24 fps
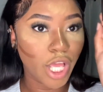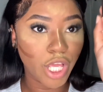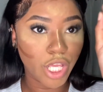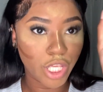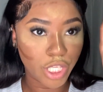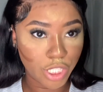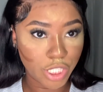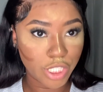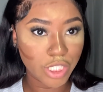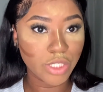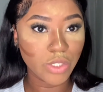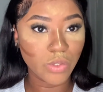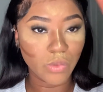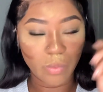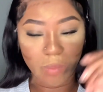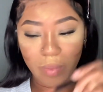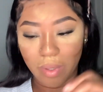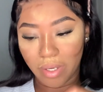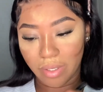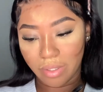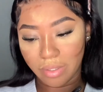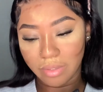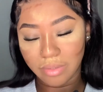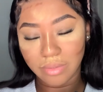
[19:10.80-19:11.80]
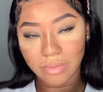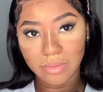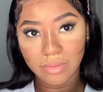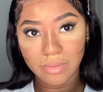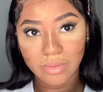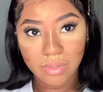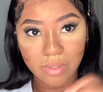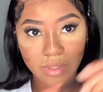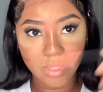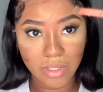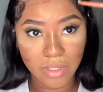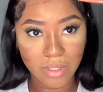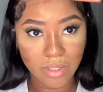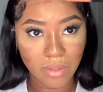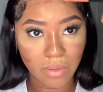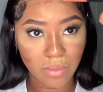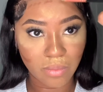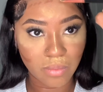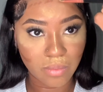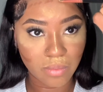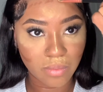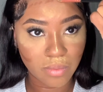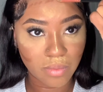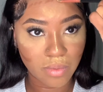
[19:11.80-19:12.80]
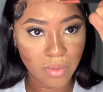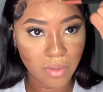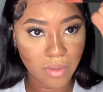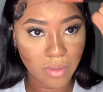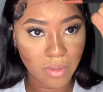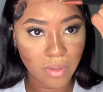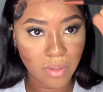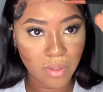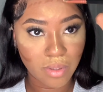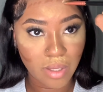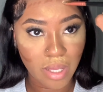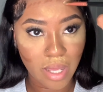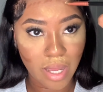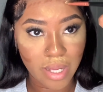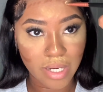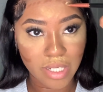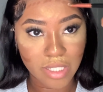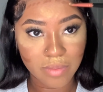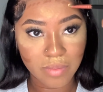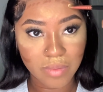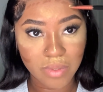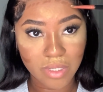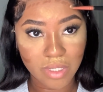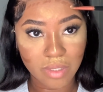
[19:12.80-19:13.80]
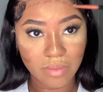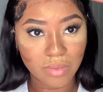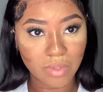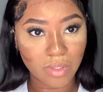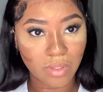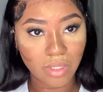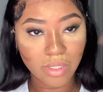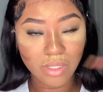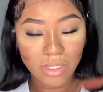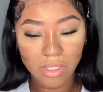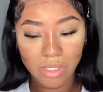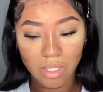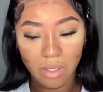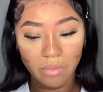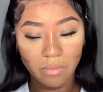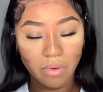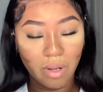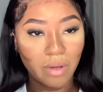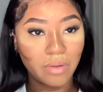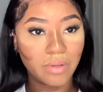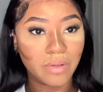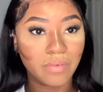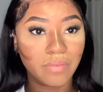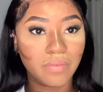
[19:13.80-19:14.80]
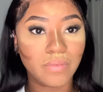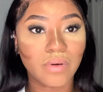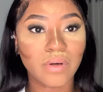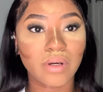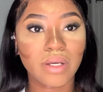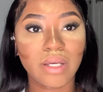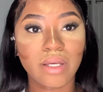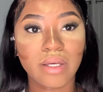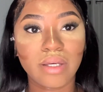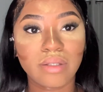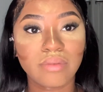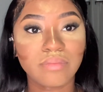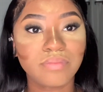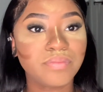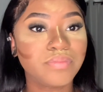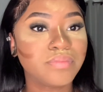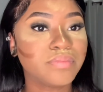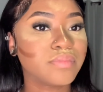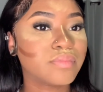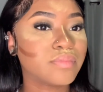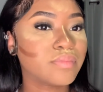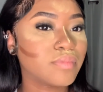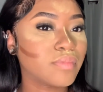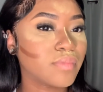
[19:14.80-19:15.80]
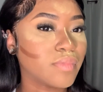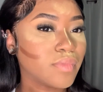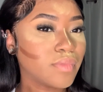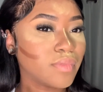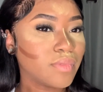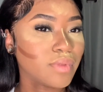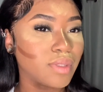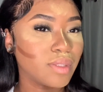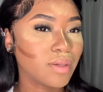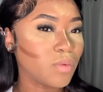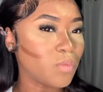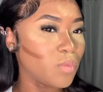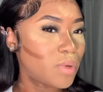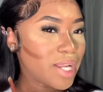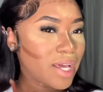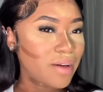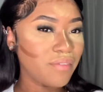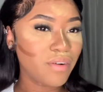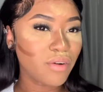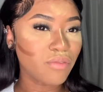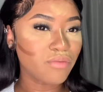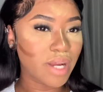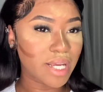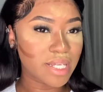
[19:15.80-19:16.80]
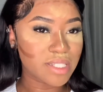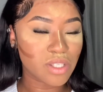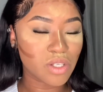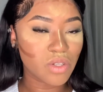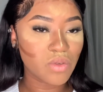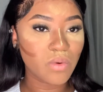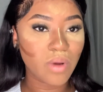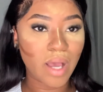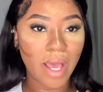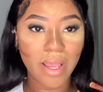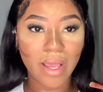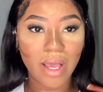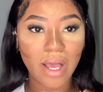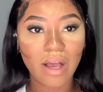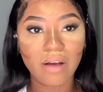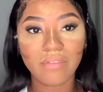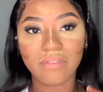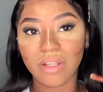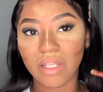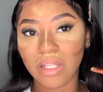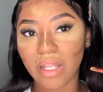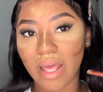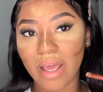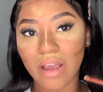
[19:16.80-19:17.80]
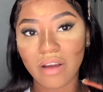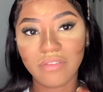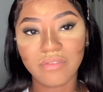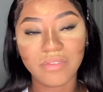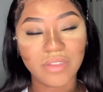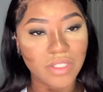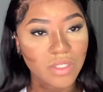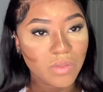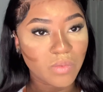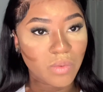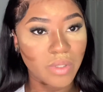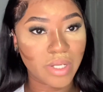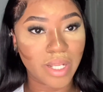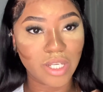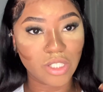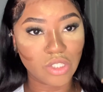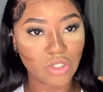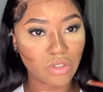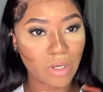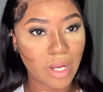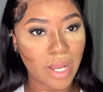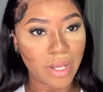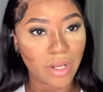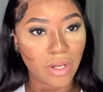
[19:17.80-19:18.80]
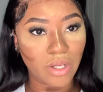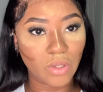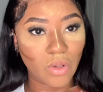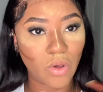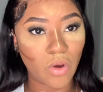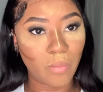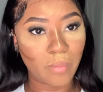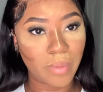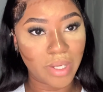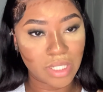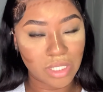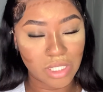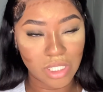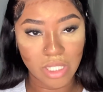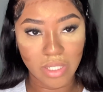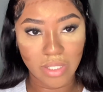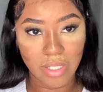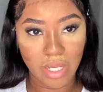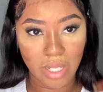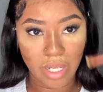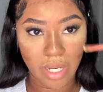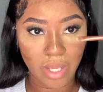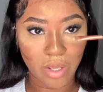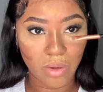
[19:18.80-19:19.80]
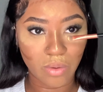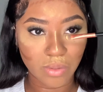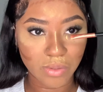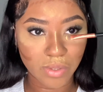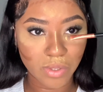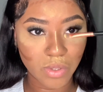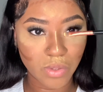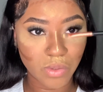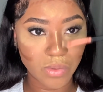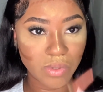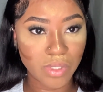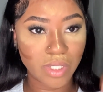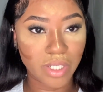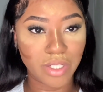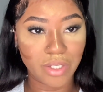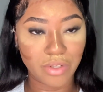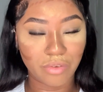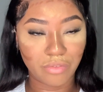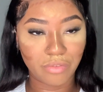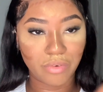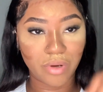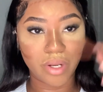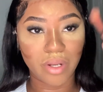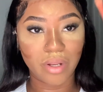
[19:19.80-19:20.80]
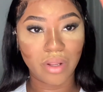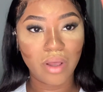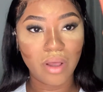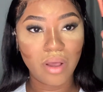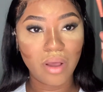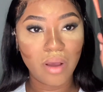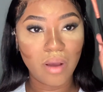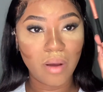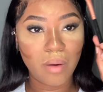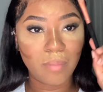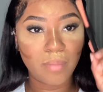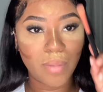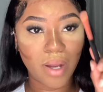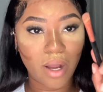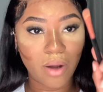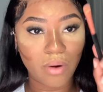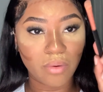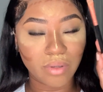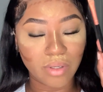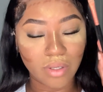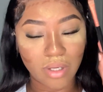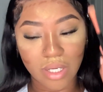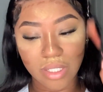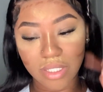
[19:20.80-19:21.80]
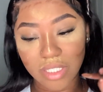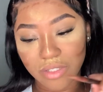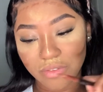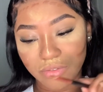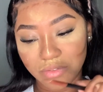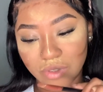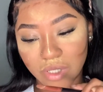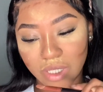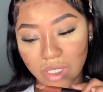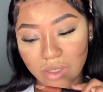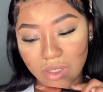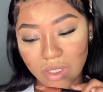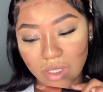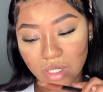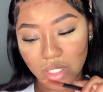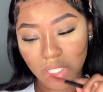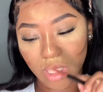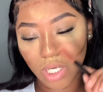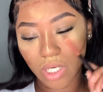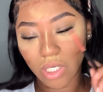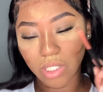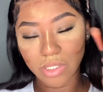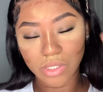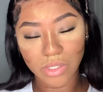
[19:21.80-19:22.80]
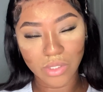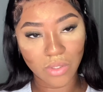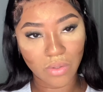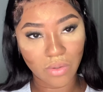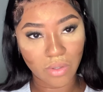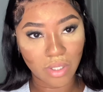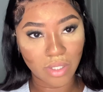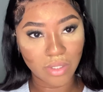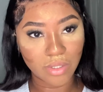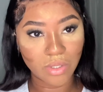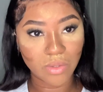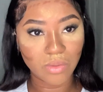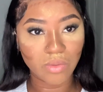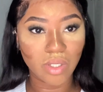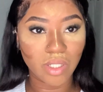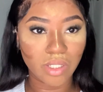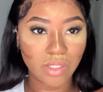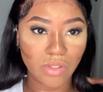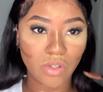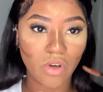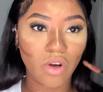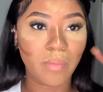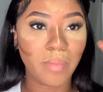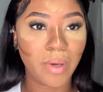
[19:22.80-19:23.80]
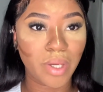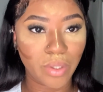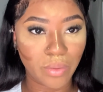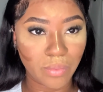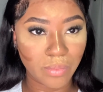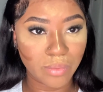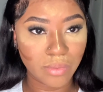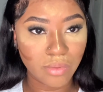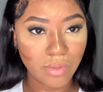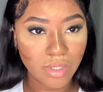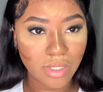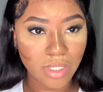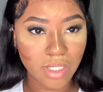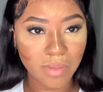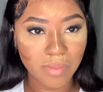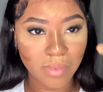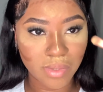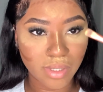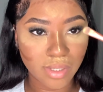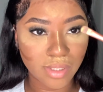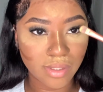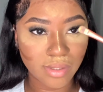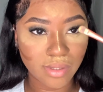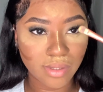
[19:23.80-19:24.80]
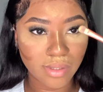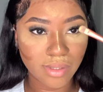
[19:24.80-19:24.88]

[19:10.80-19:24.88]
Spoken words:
you do better. So I just put some dots around the forehead. Whatever residue I have left is what I drag along my chin. And I also use a different powder, a different contour to contour my nose. Just because